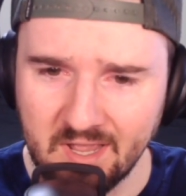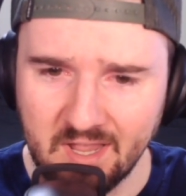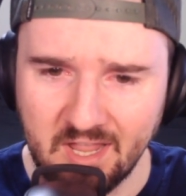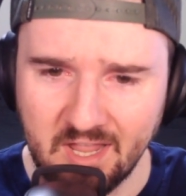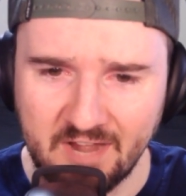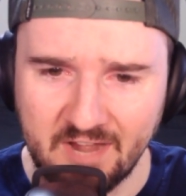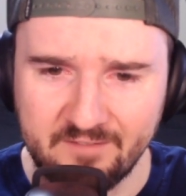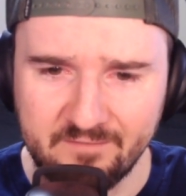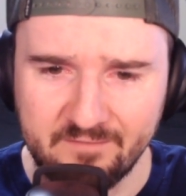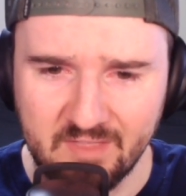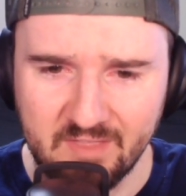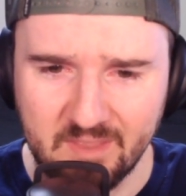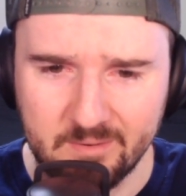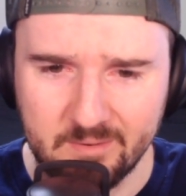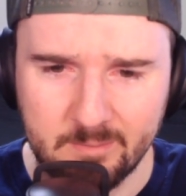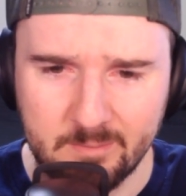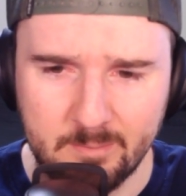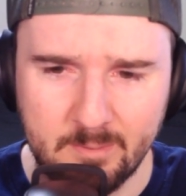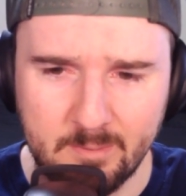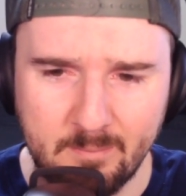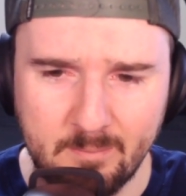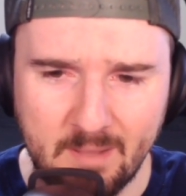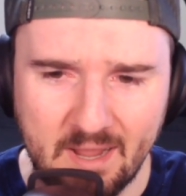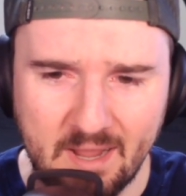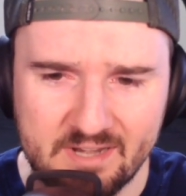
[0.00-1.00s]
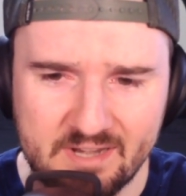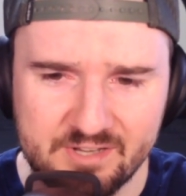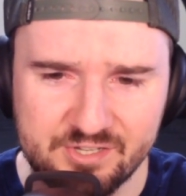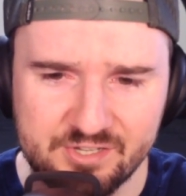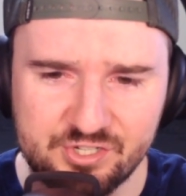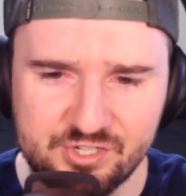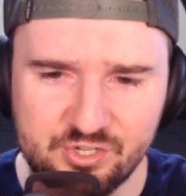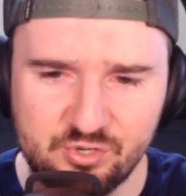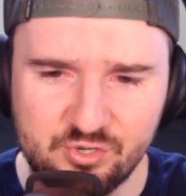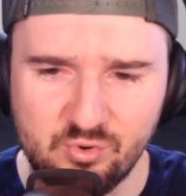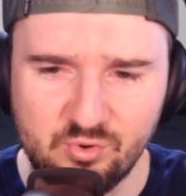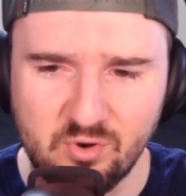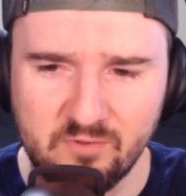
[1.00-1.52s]
And for them to be minus
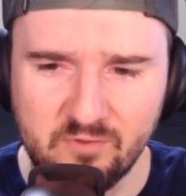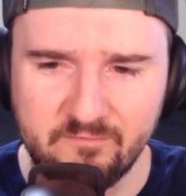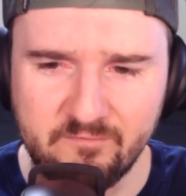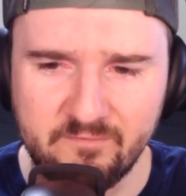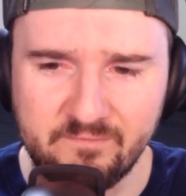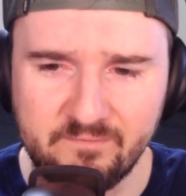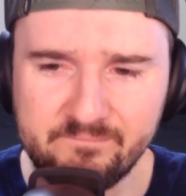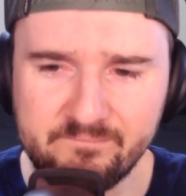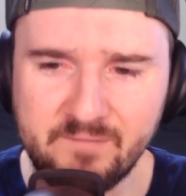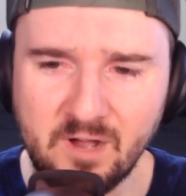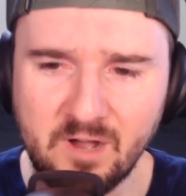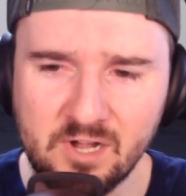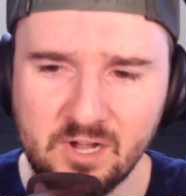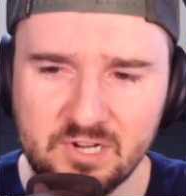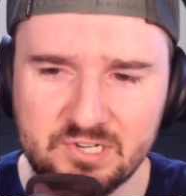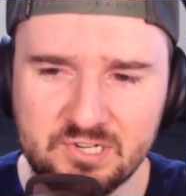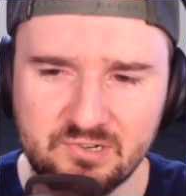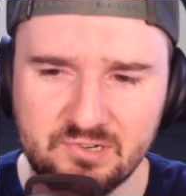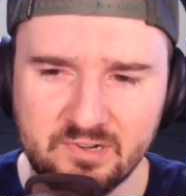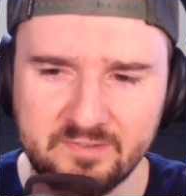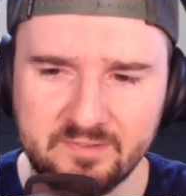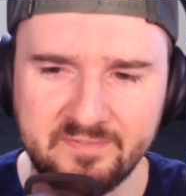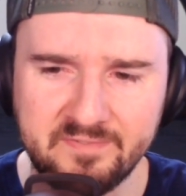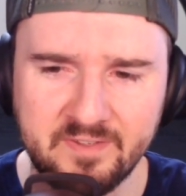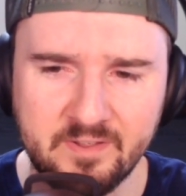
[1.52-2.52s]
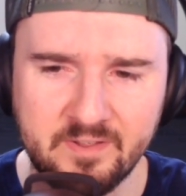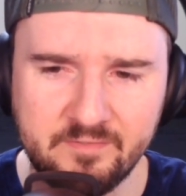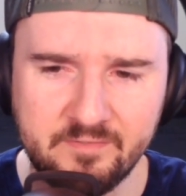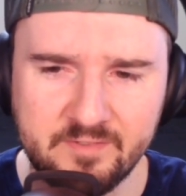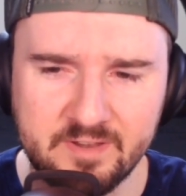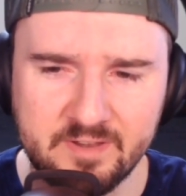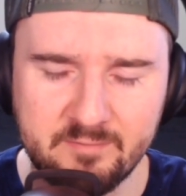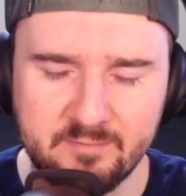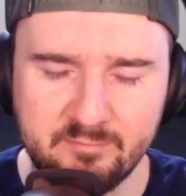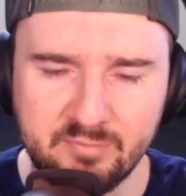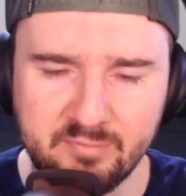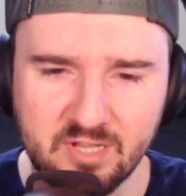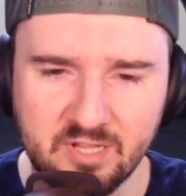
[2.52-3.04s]

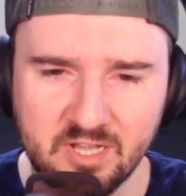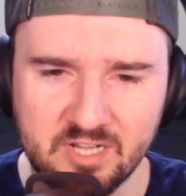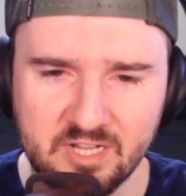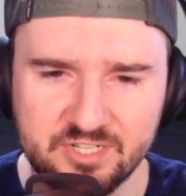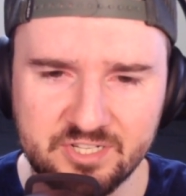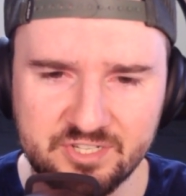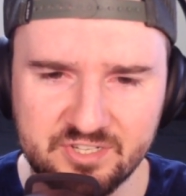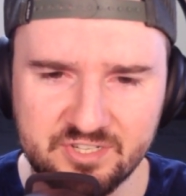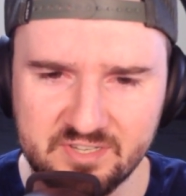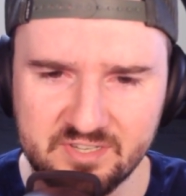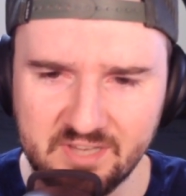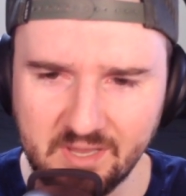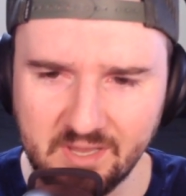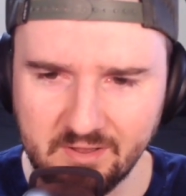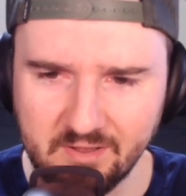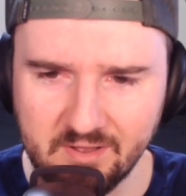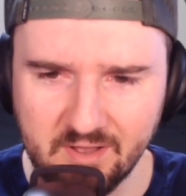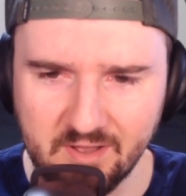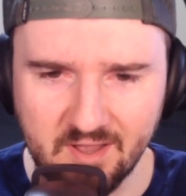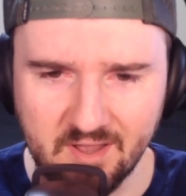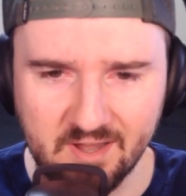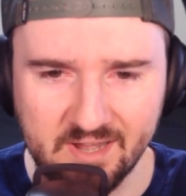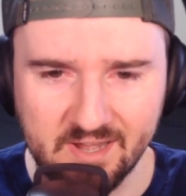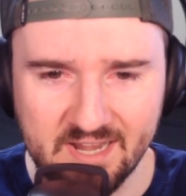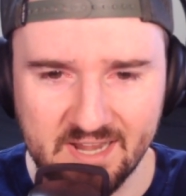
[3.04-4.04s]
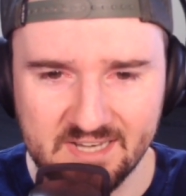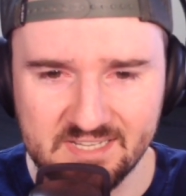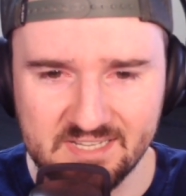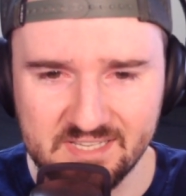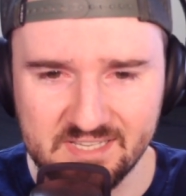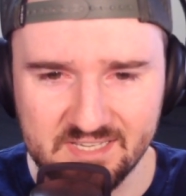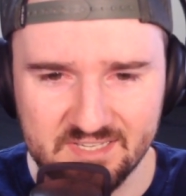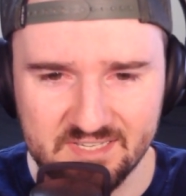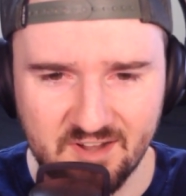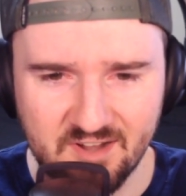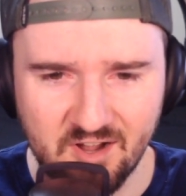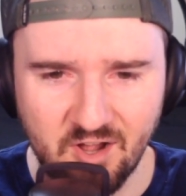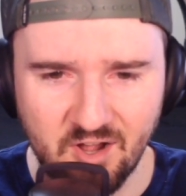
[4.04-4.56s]
250 plus against
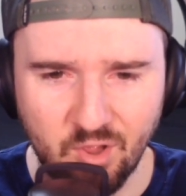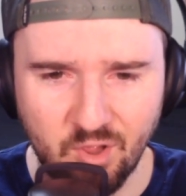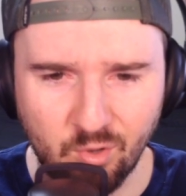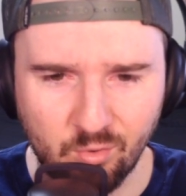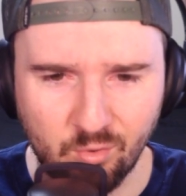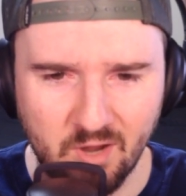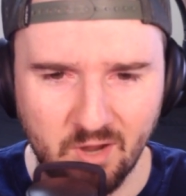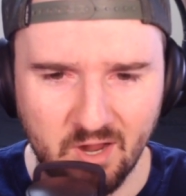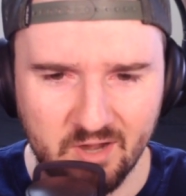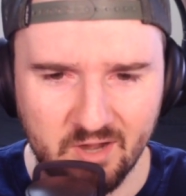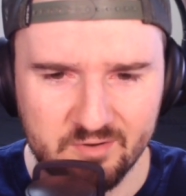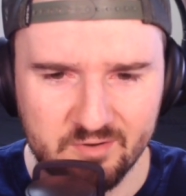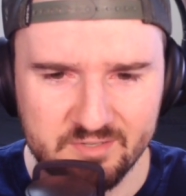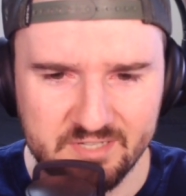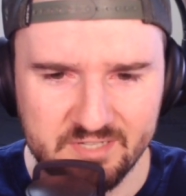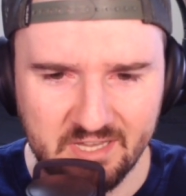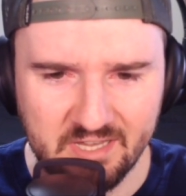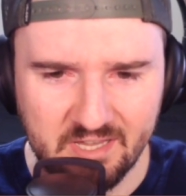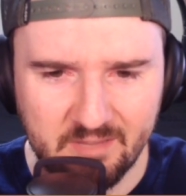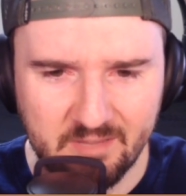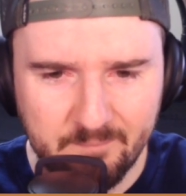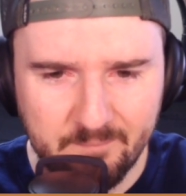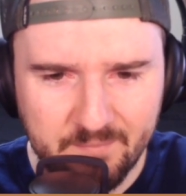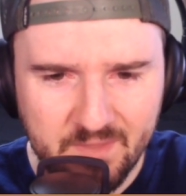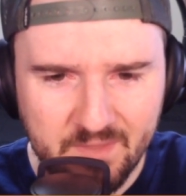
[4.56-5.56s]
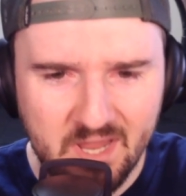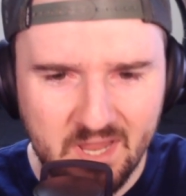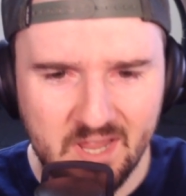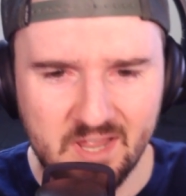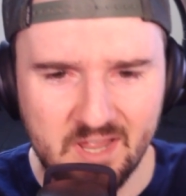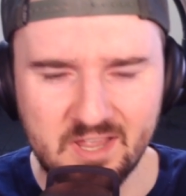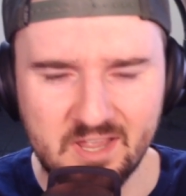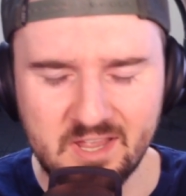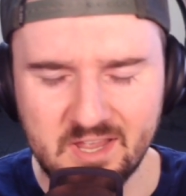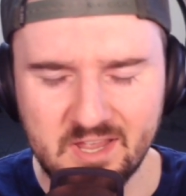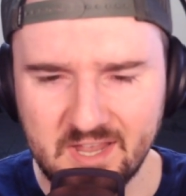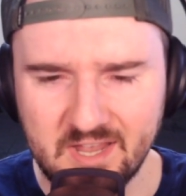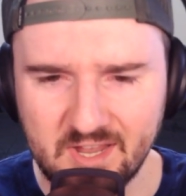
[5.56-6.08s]
this Colorado team,
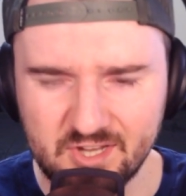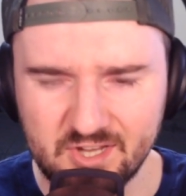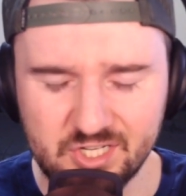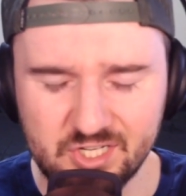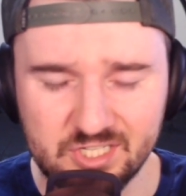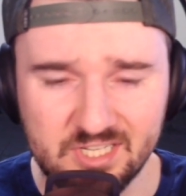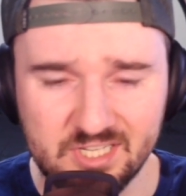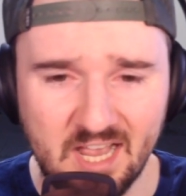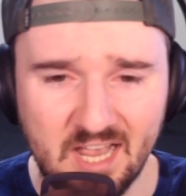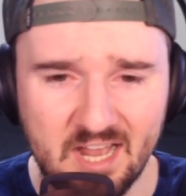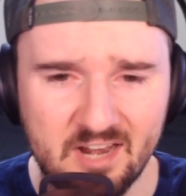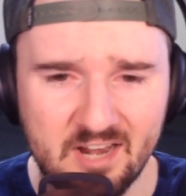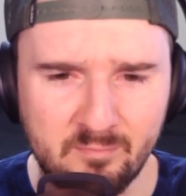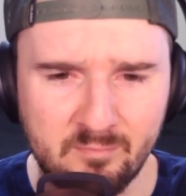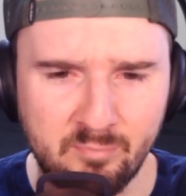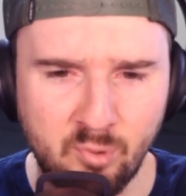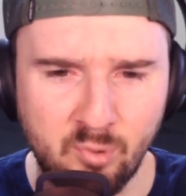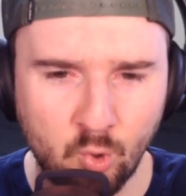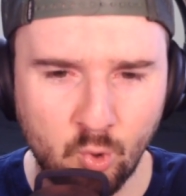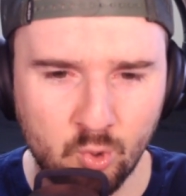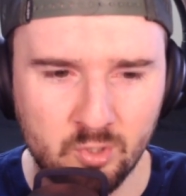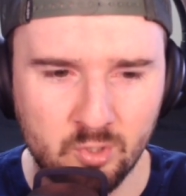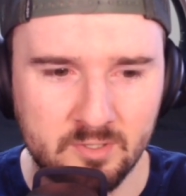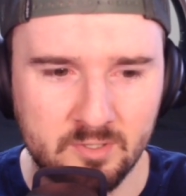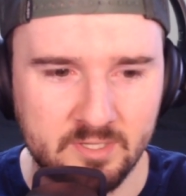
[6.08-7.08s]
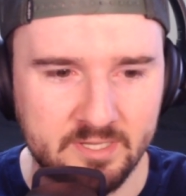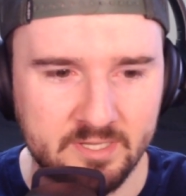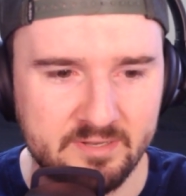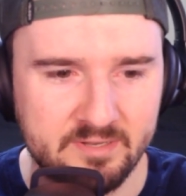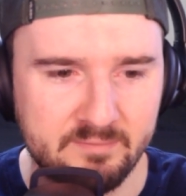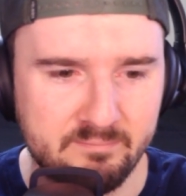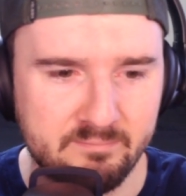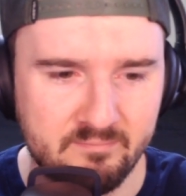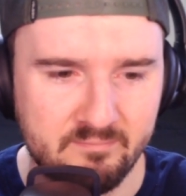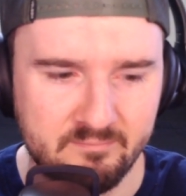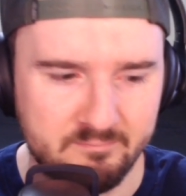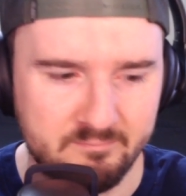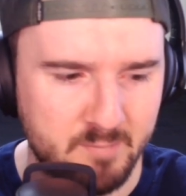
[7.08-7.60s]
it's just kind of poorly
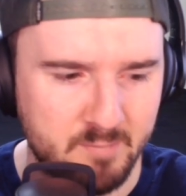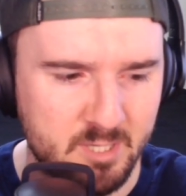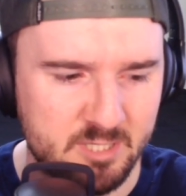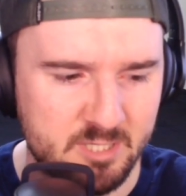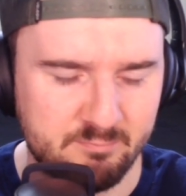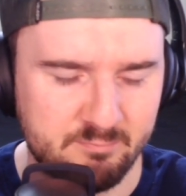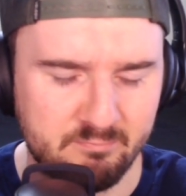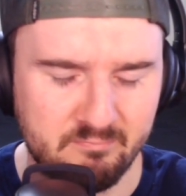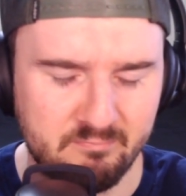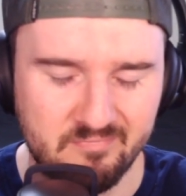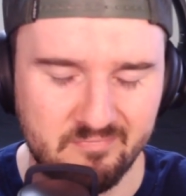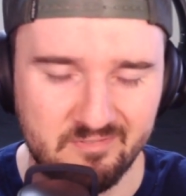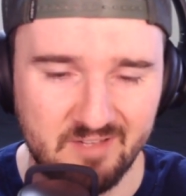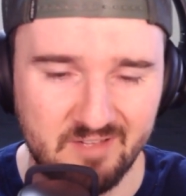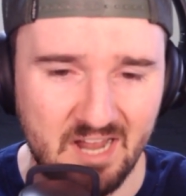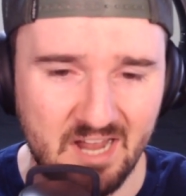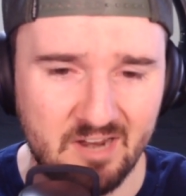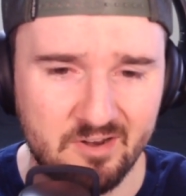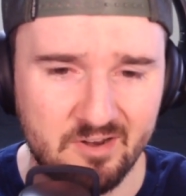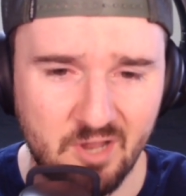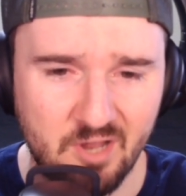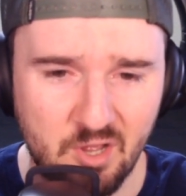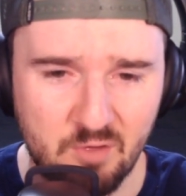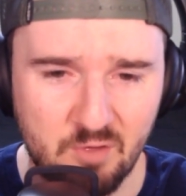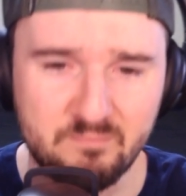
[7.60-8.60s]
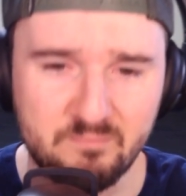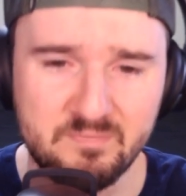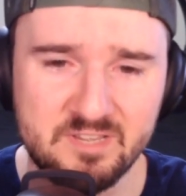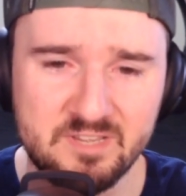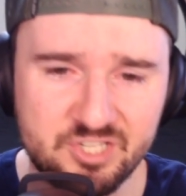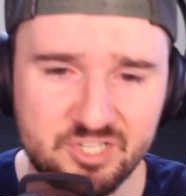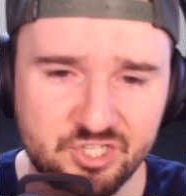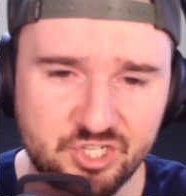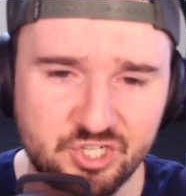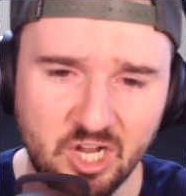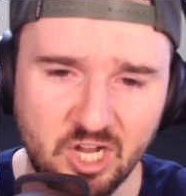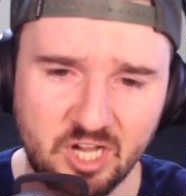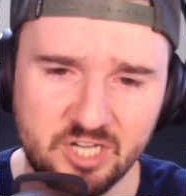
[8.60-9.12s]
mis I don't know,
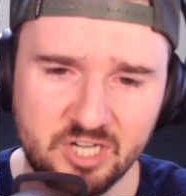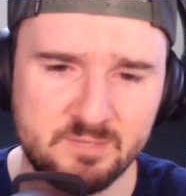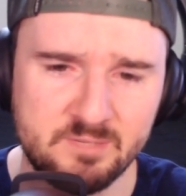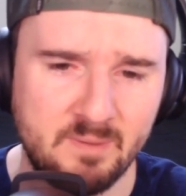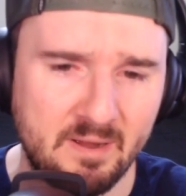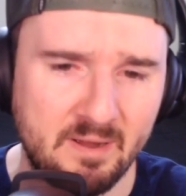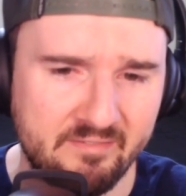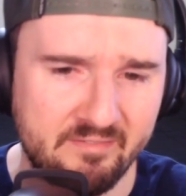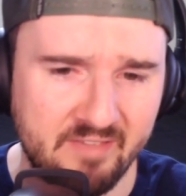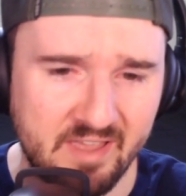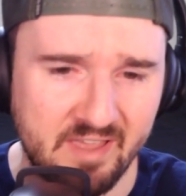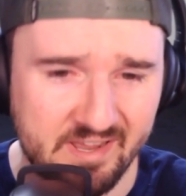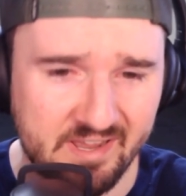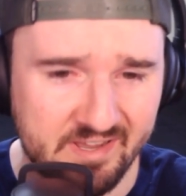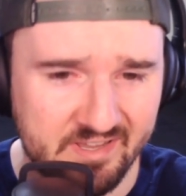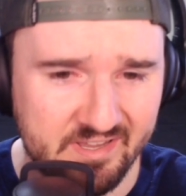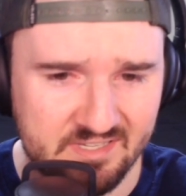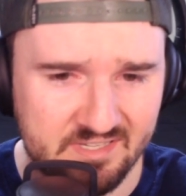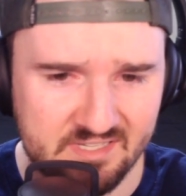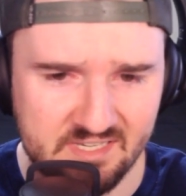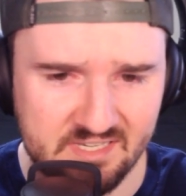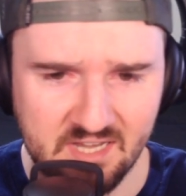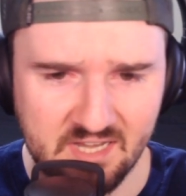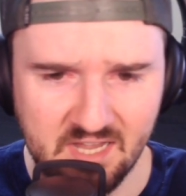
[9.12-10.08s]
misjudged by Vegas.